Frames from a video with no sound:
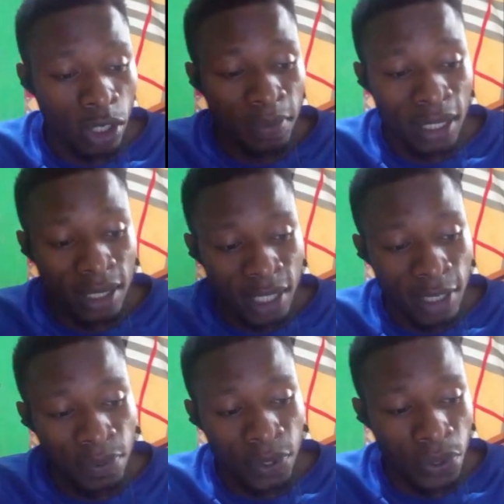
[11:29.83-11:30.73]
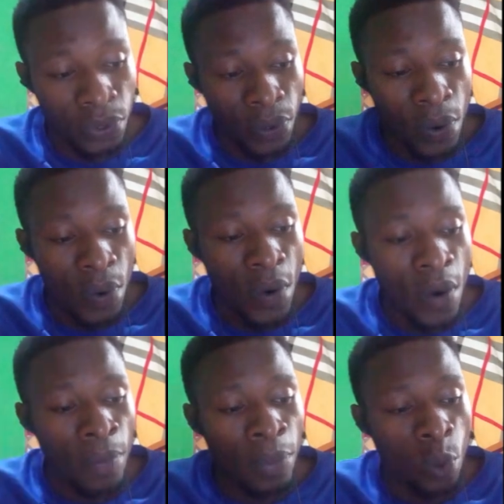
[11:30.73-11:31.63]
CPU
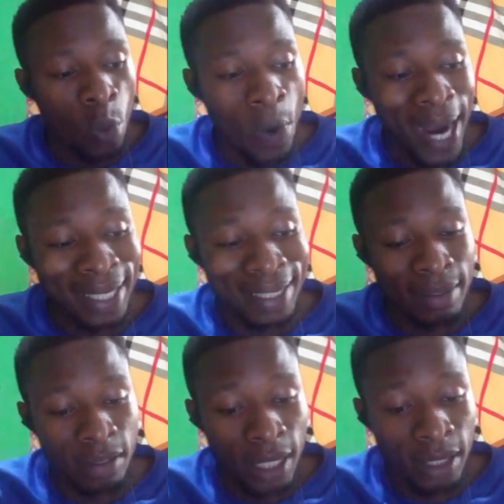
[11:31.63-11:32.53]
when ready.